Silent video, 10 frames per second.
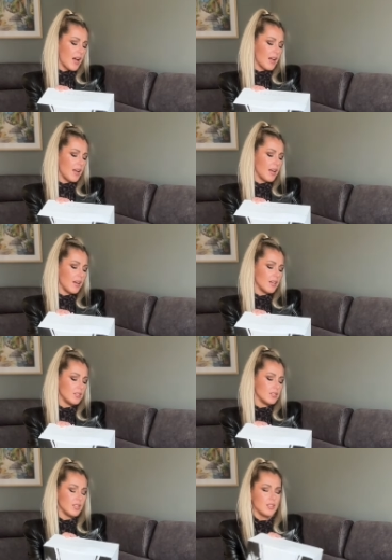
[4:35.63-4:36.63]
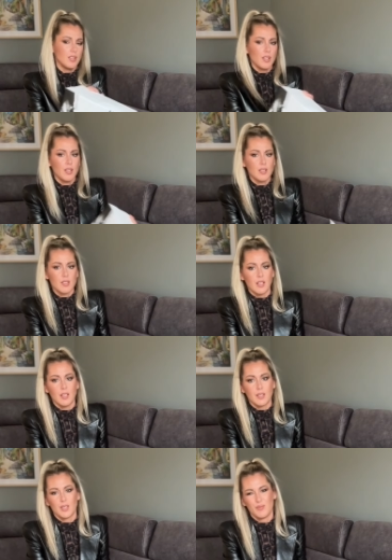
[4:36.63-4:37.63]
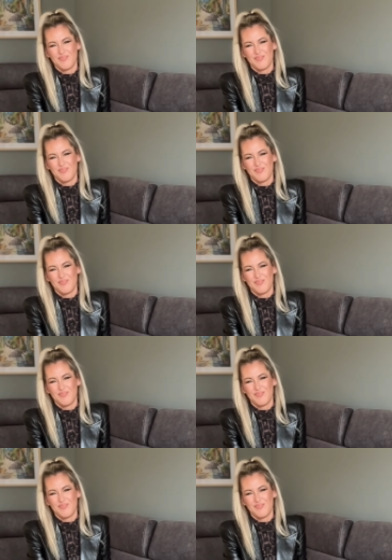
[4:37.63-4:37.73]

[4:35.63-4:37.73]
and it is like,